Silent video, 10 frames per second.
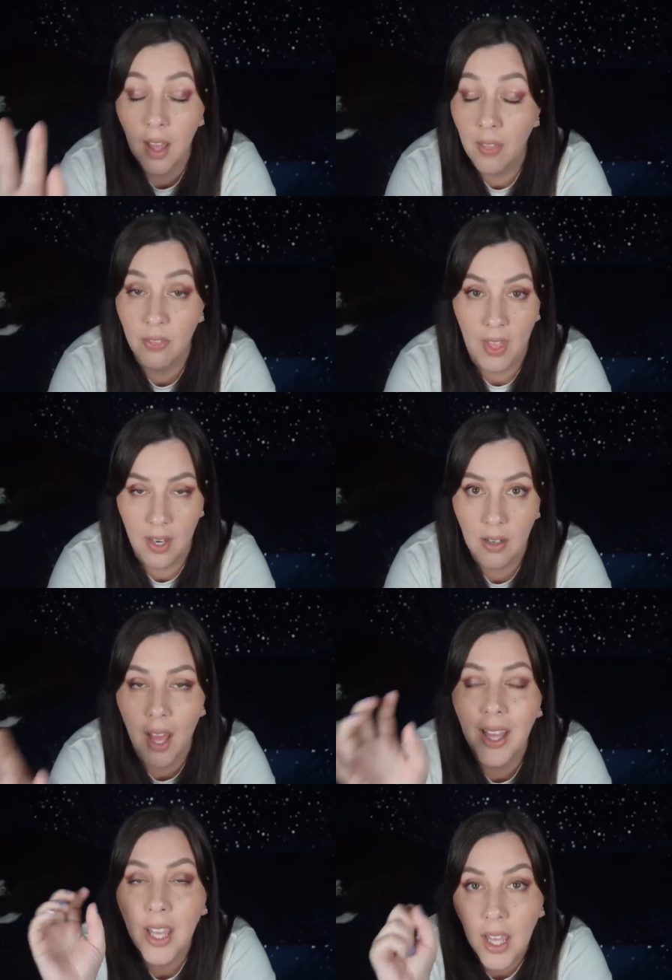And then
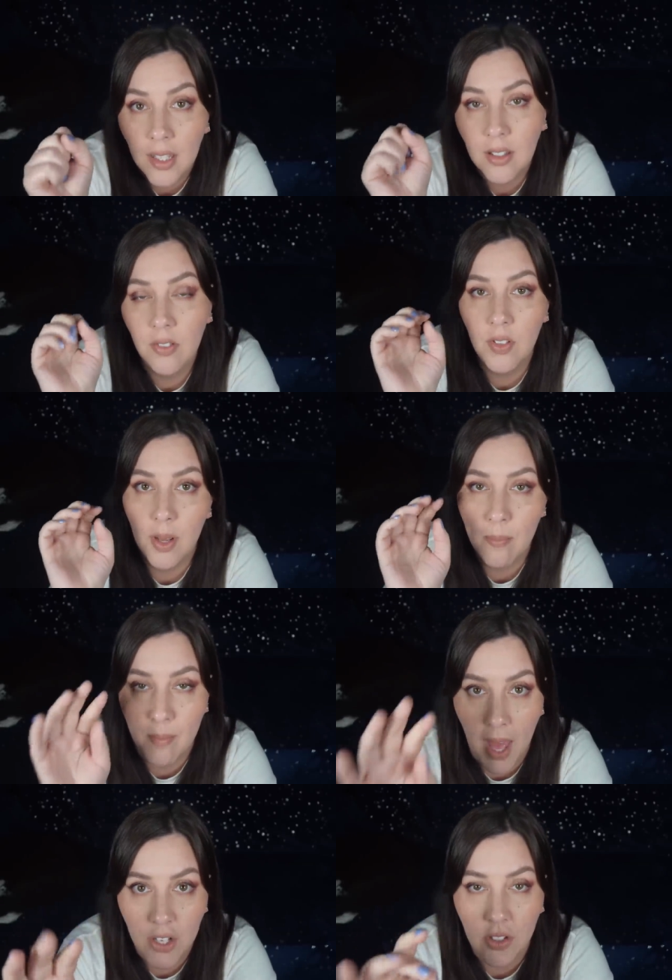I can't even
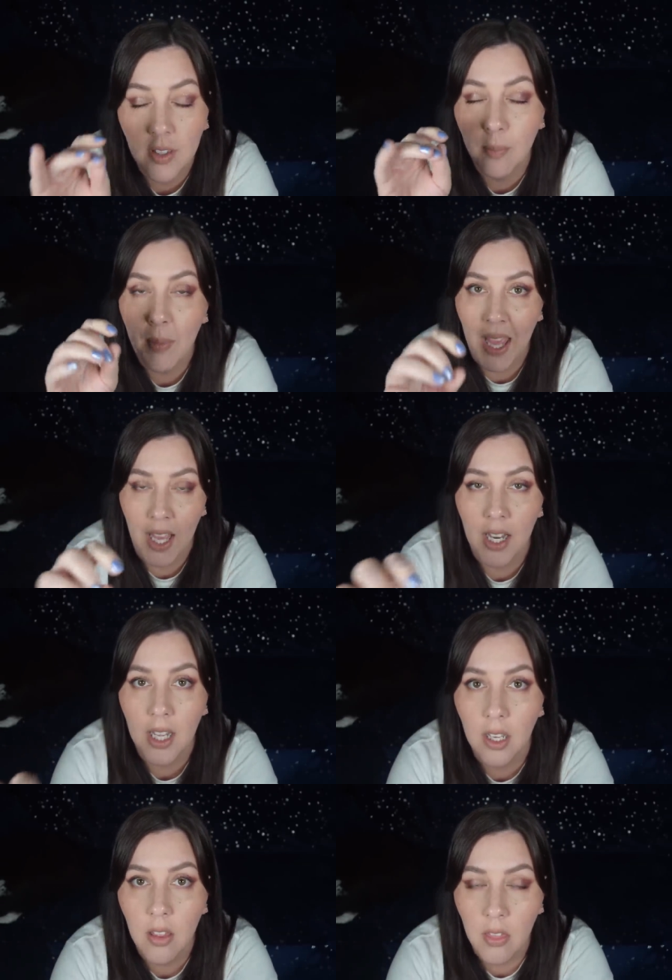imagine the
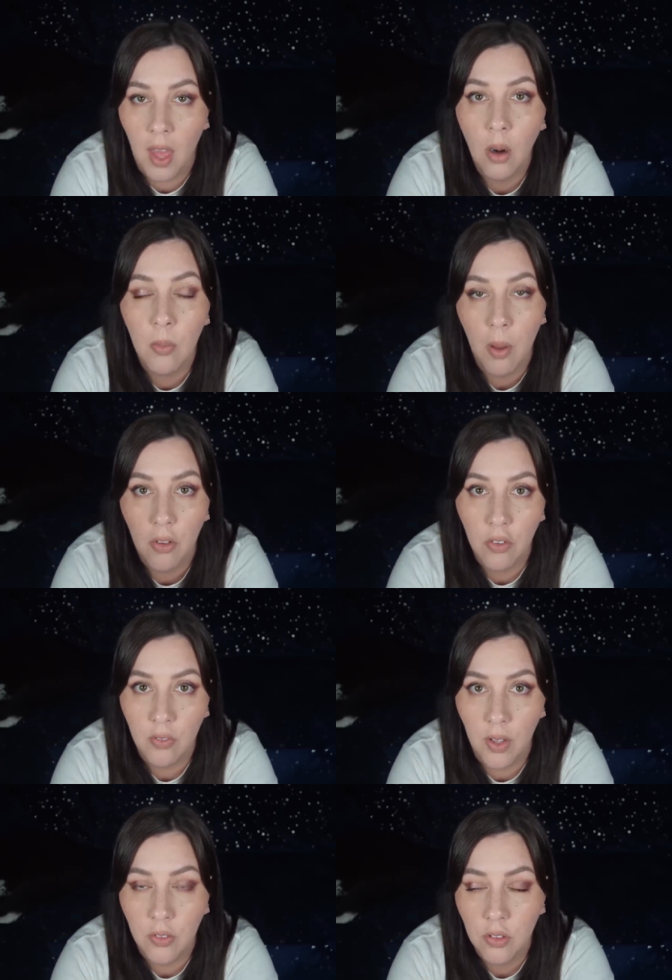panic that her mother
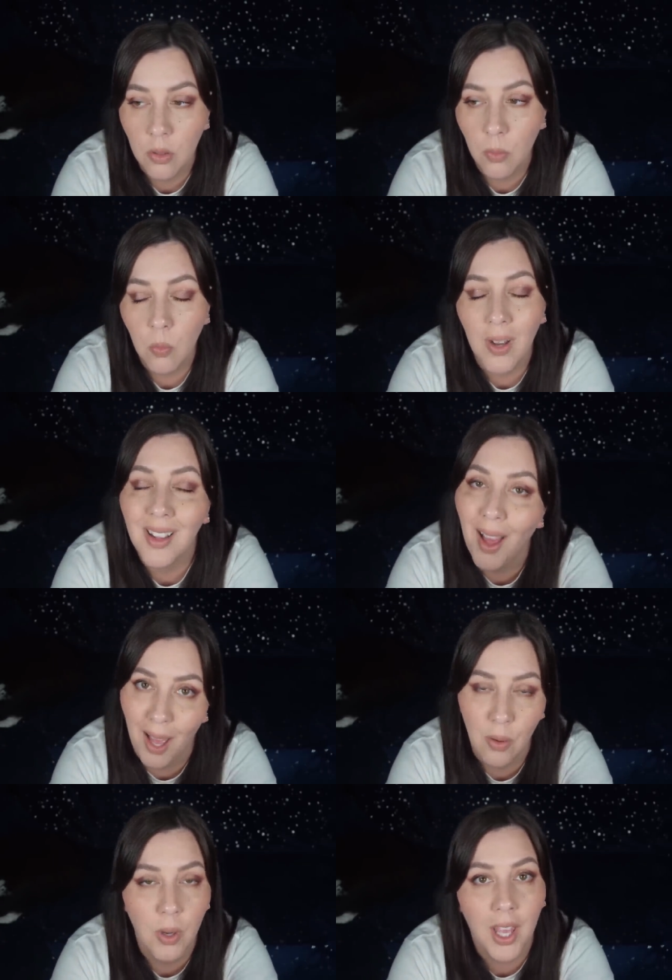felt when
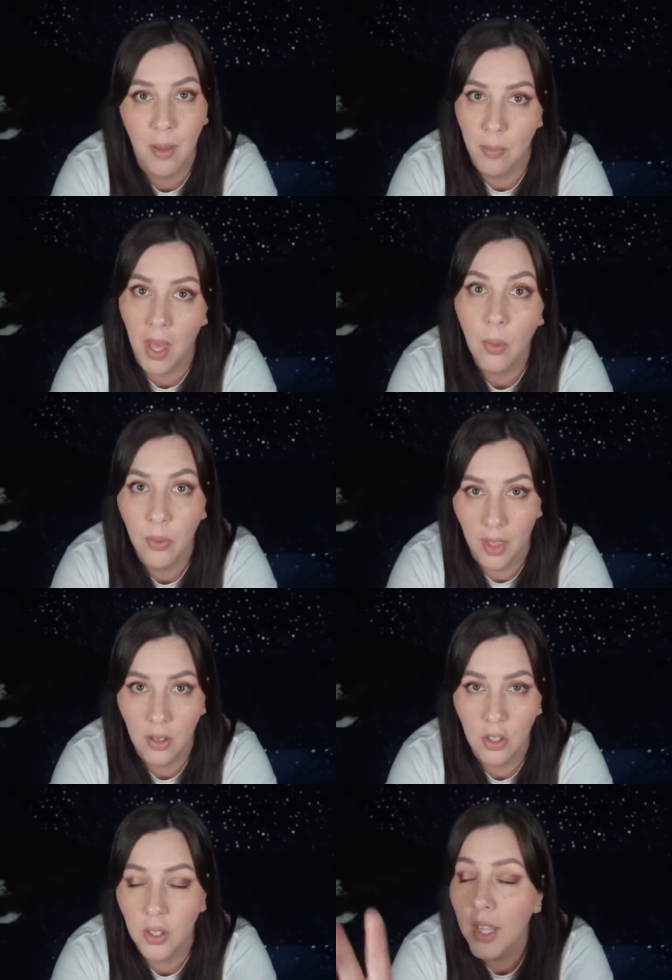Kyra came back
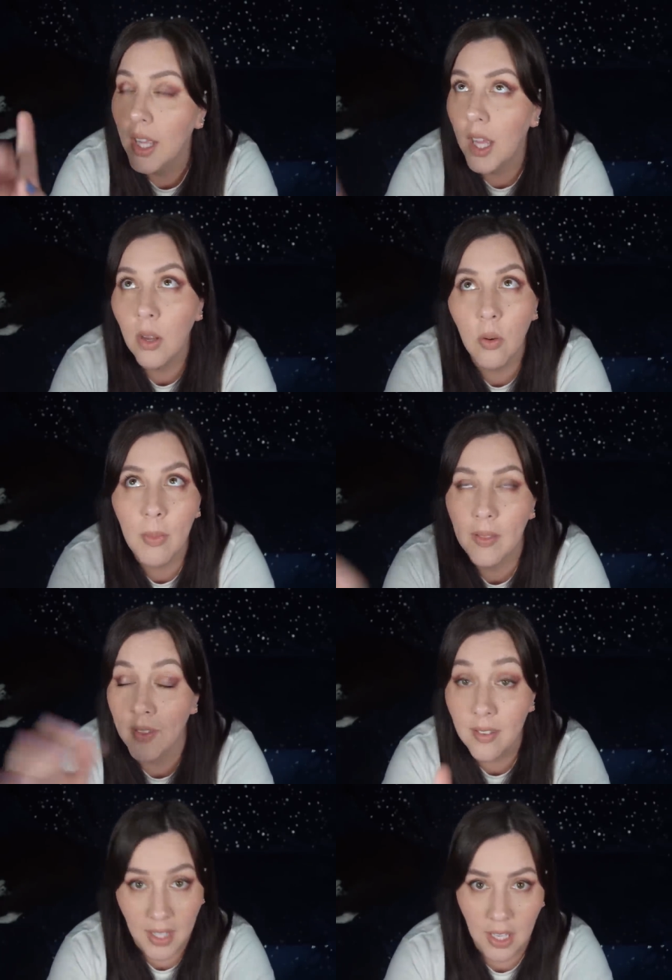without her.
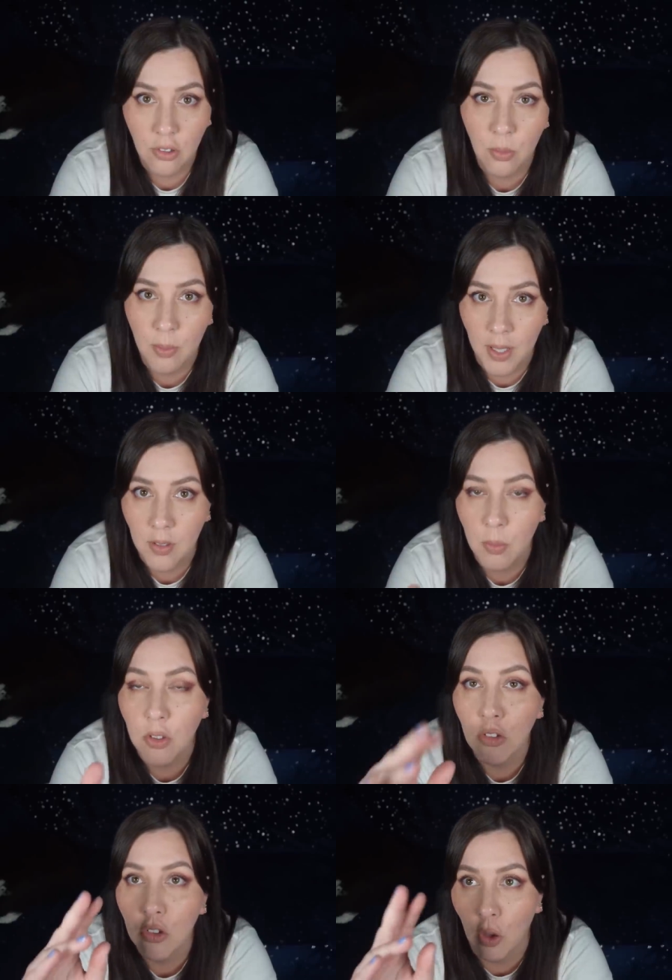This case reminds me
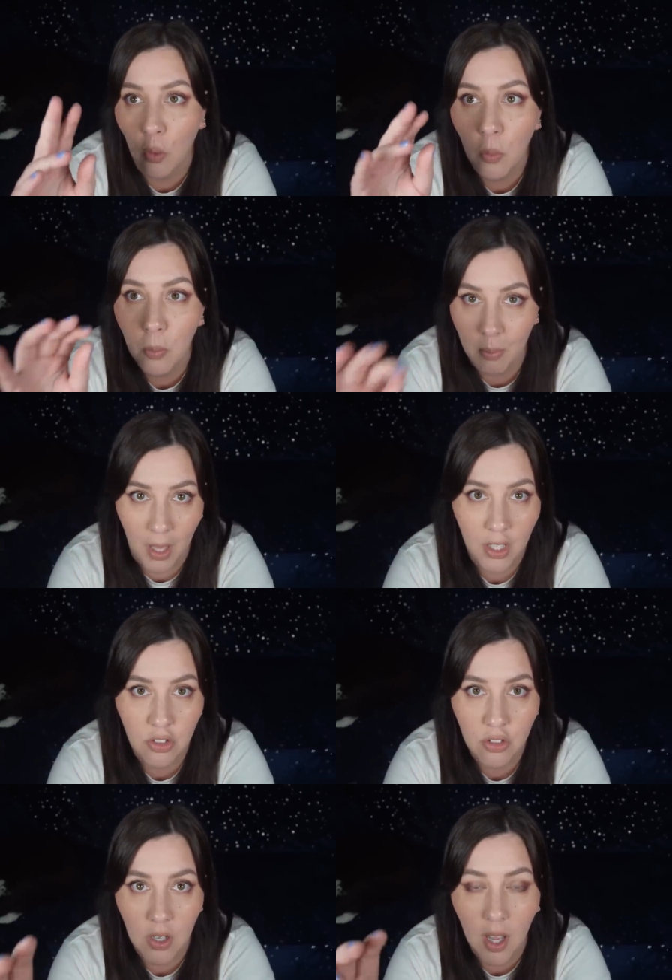so
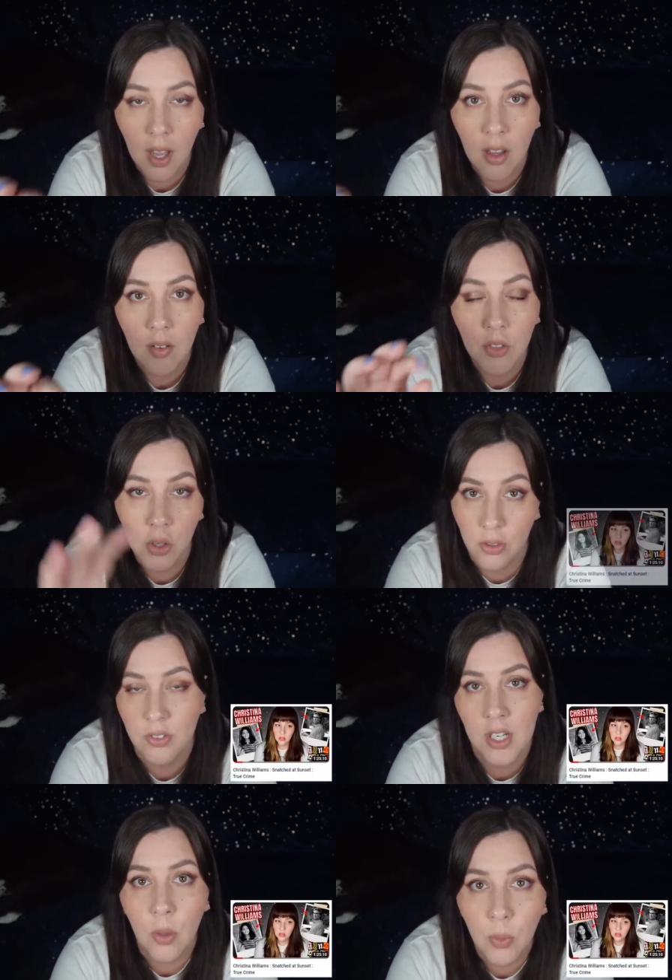much of the
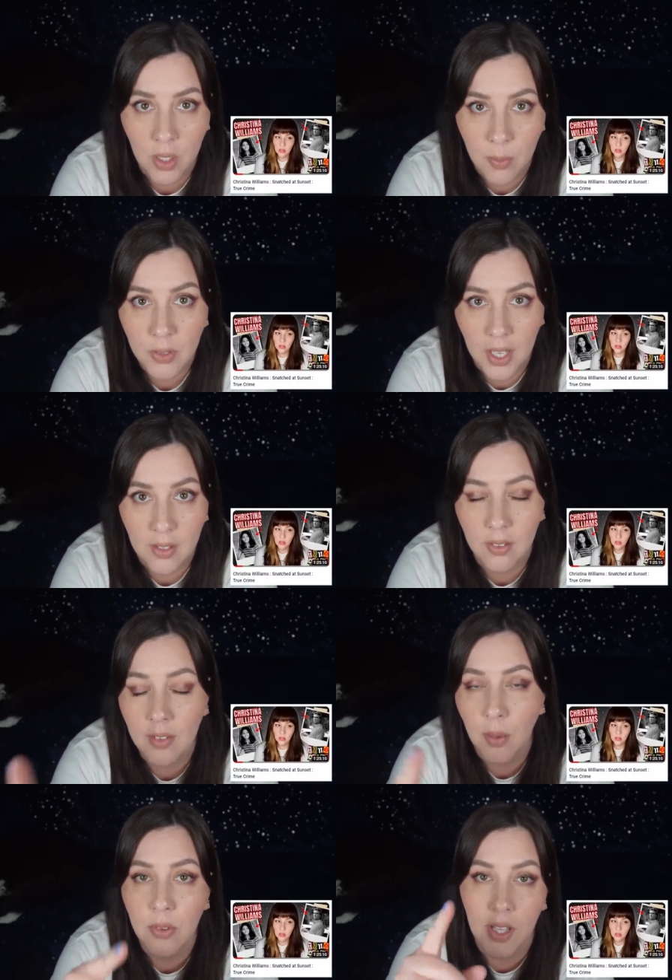Christina Williams case, because
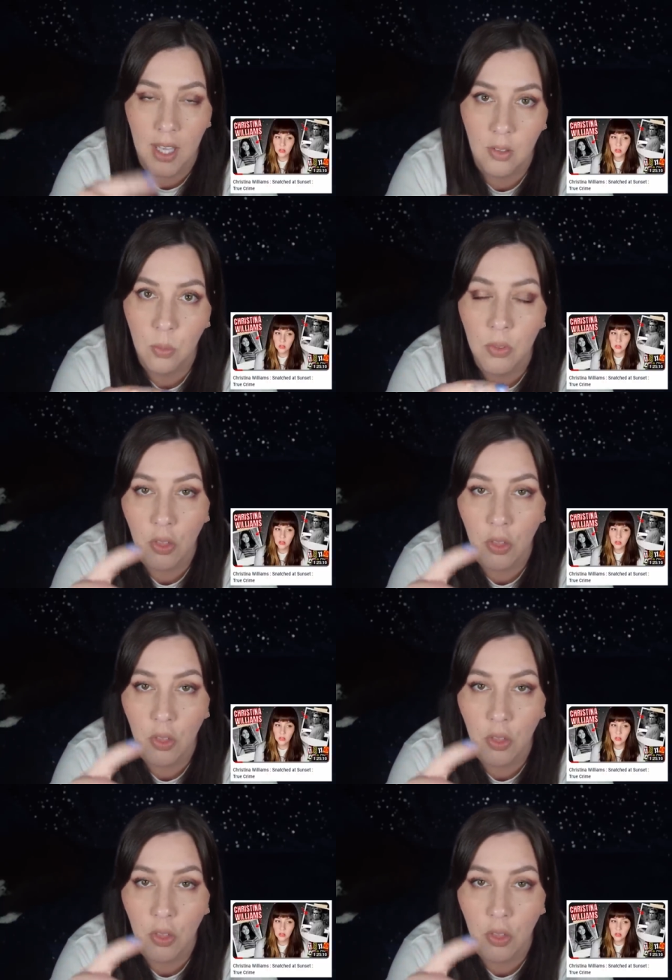that was the case where the